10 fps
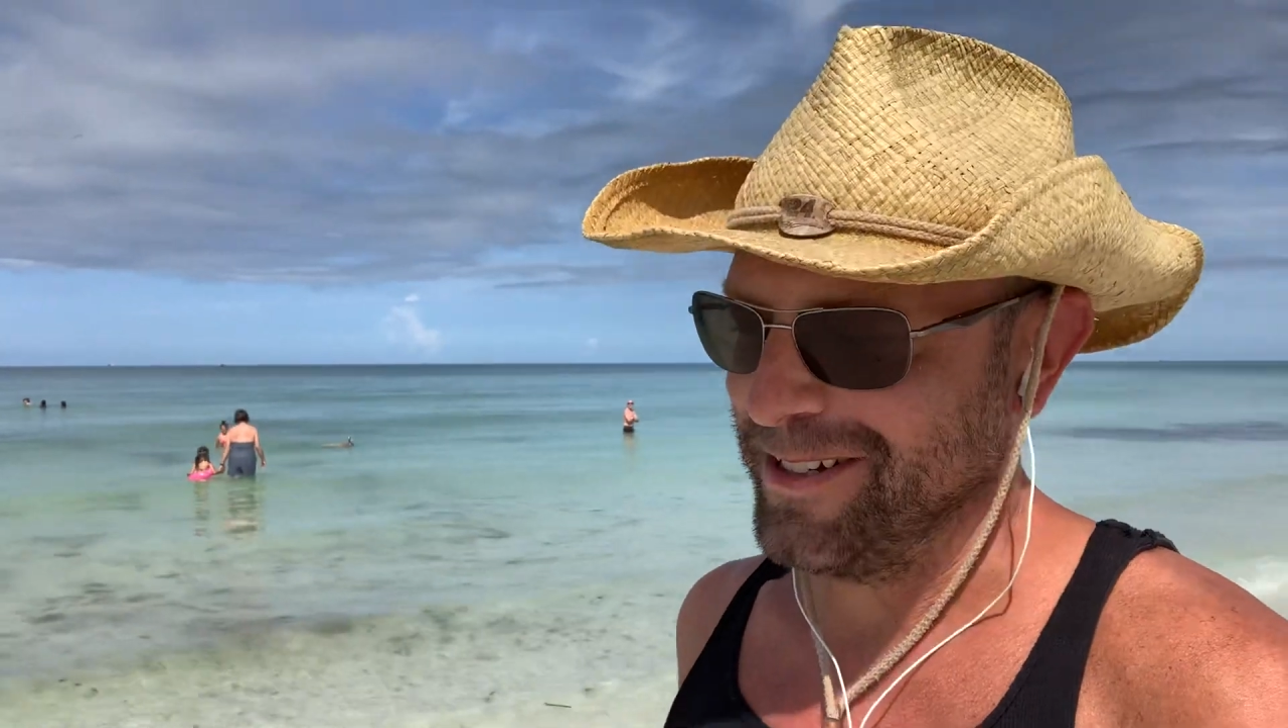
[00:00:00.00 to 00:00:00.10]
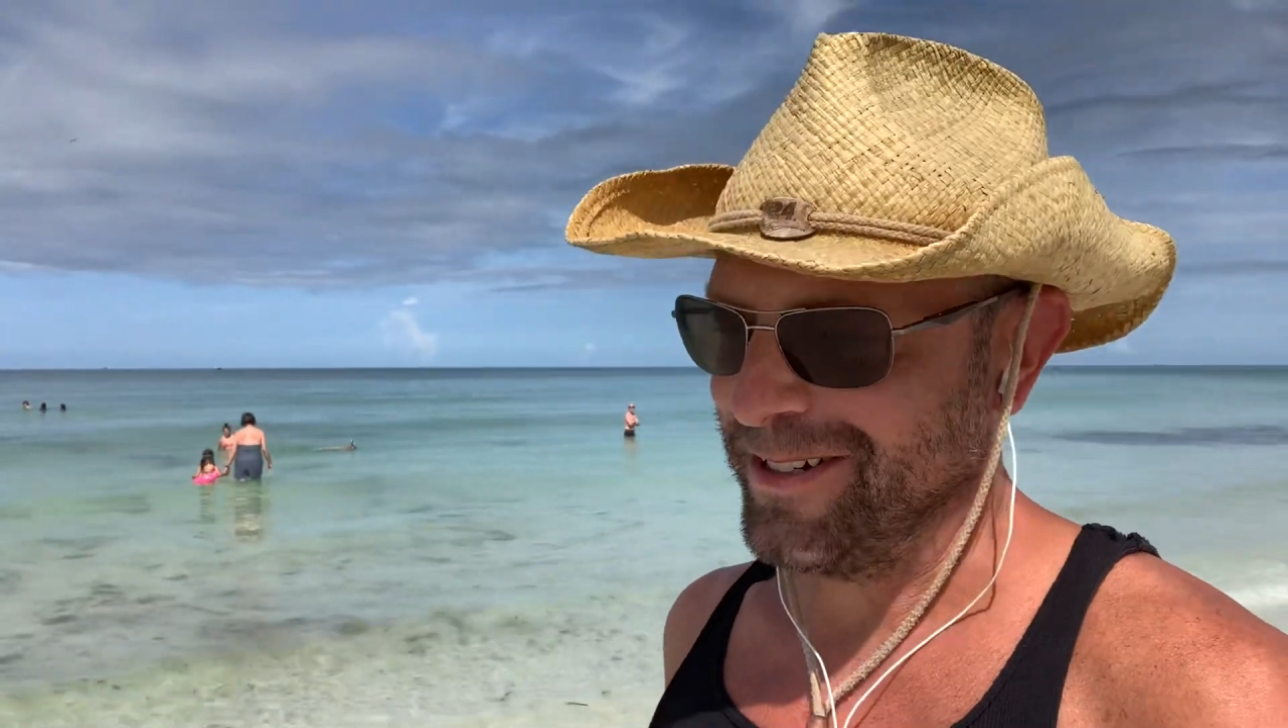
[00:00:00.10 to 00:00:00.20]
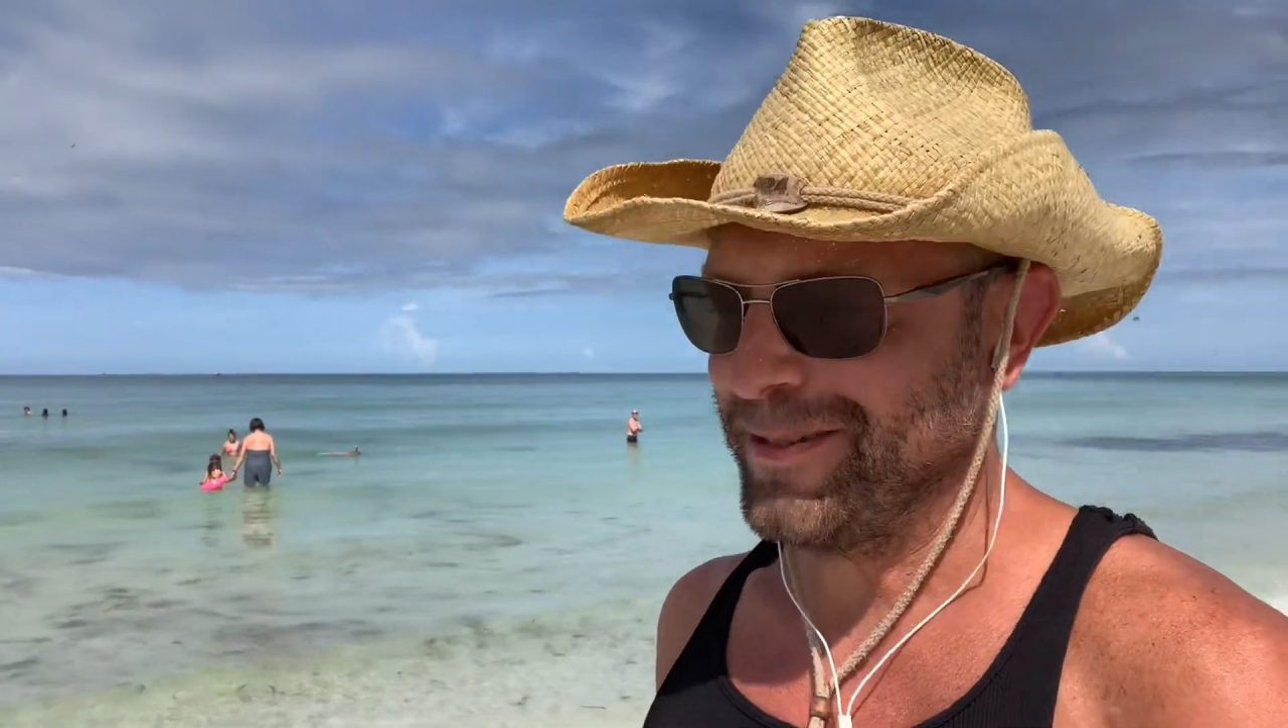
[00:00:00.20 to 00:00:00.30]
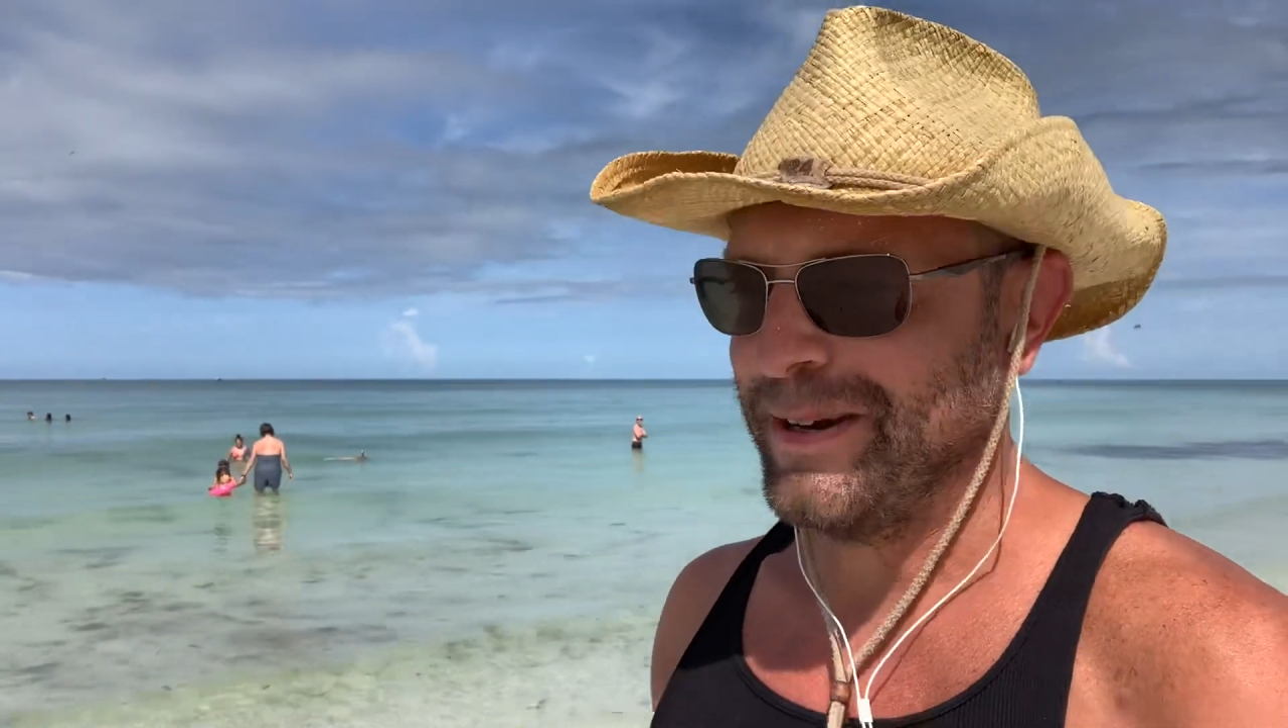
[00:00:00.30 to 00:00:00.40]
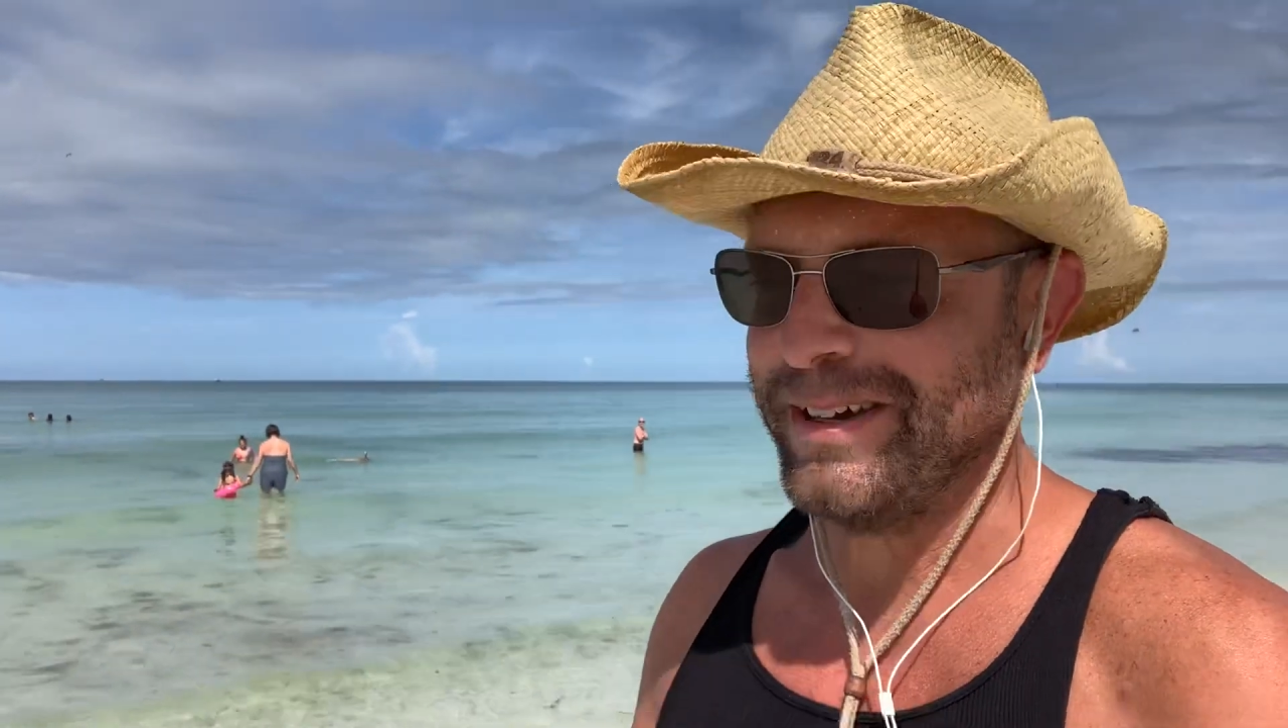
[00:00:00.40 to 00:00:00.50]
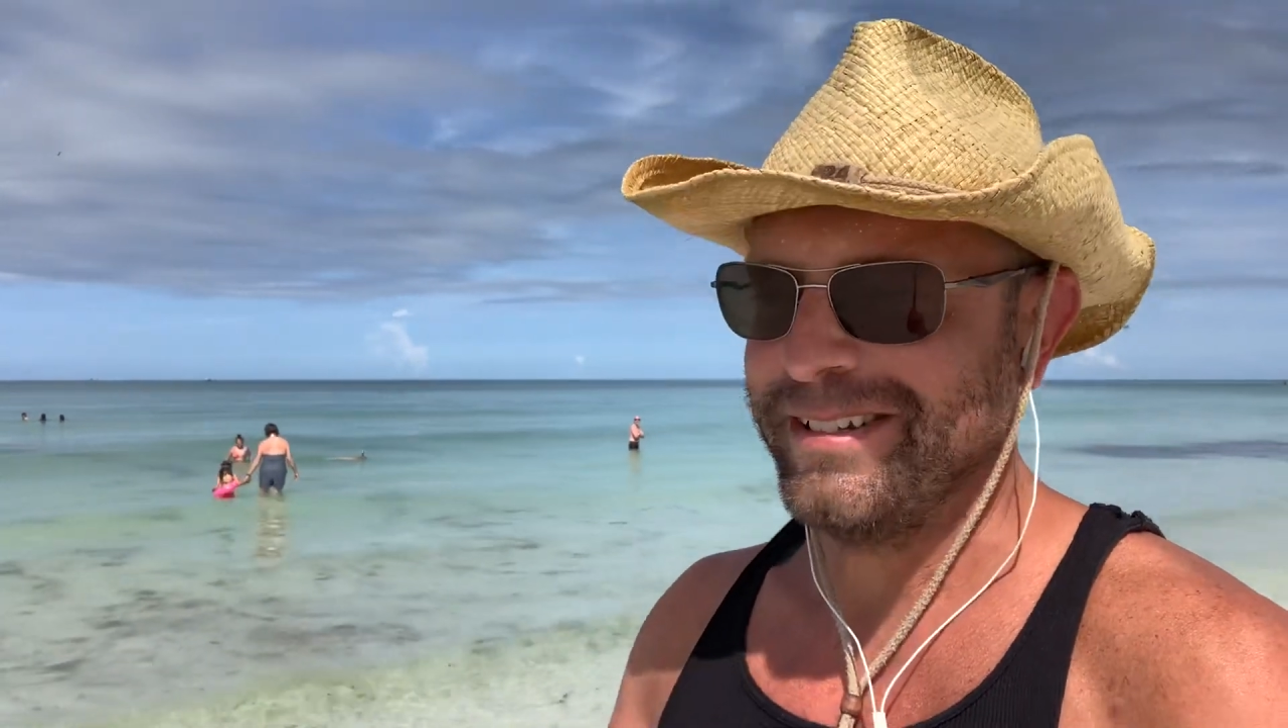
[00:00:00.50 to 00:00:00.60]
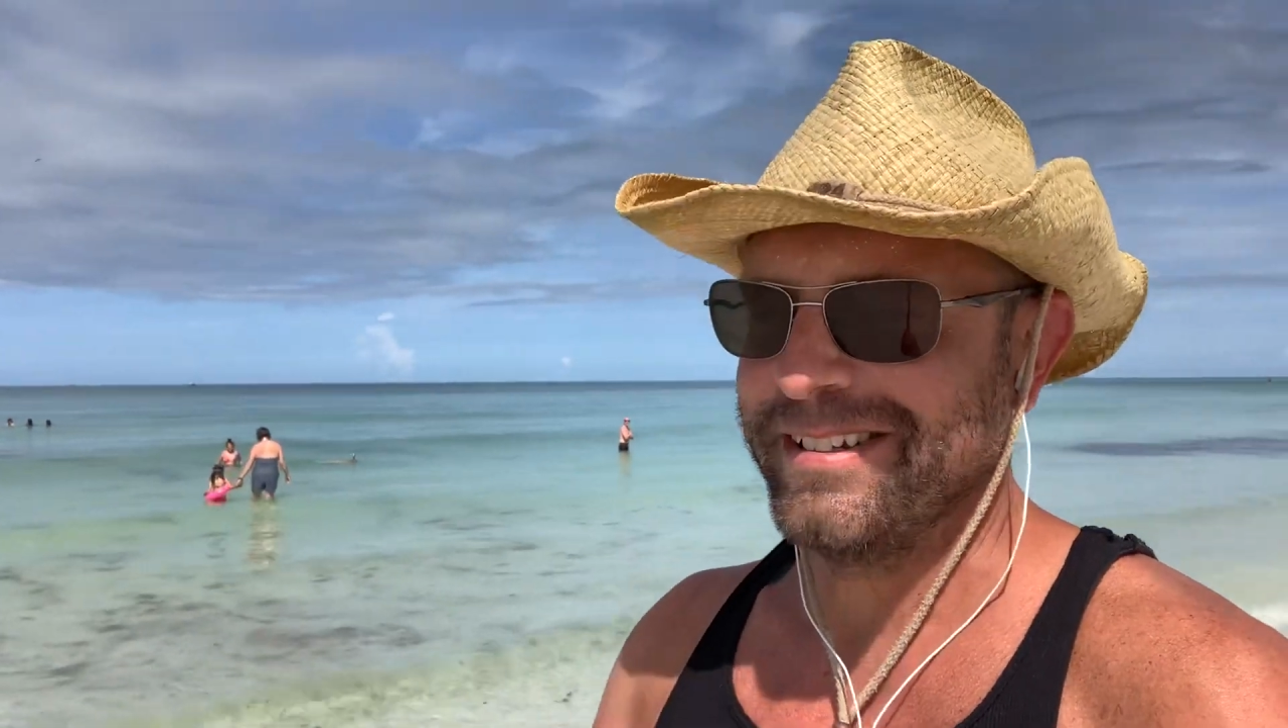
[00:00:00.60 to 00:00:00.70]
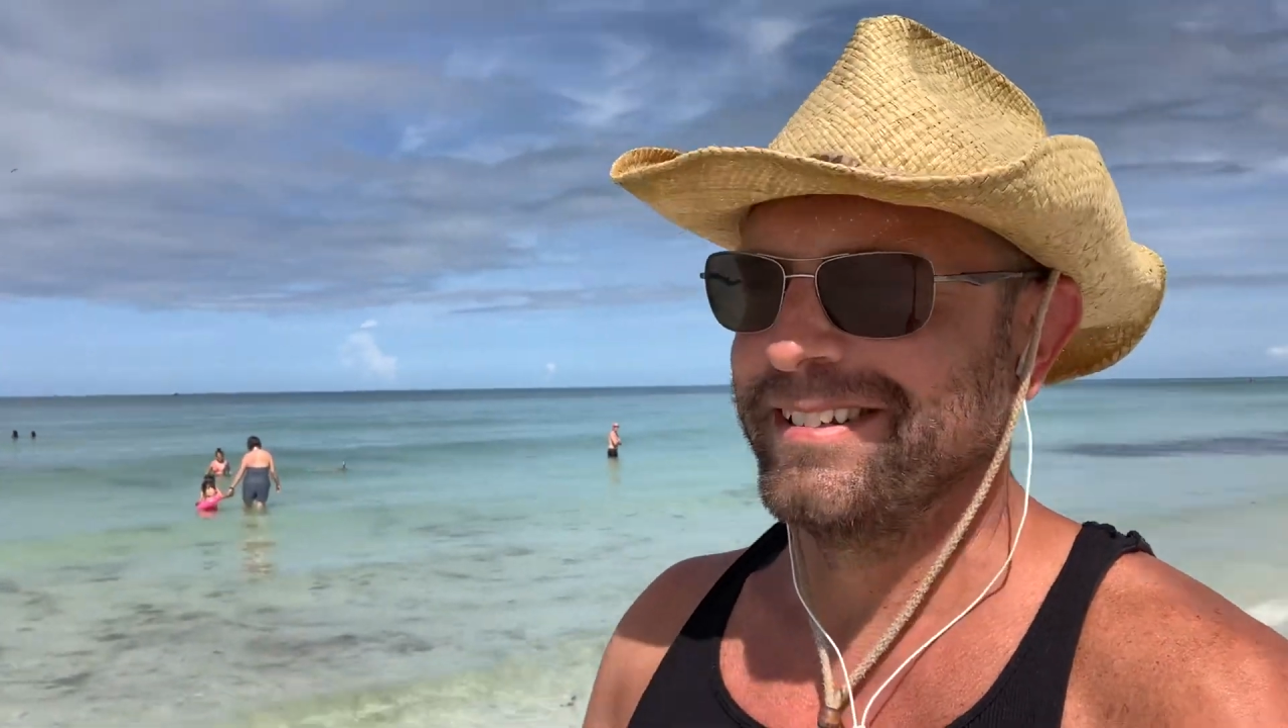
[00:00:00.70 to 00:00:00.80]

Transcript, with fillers: talk about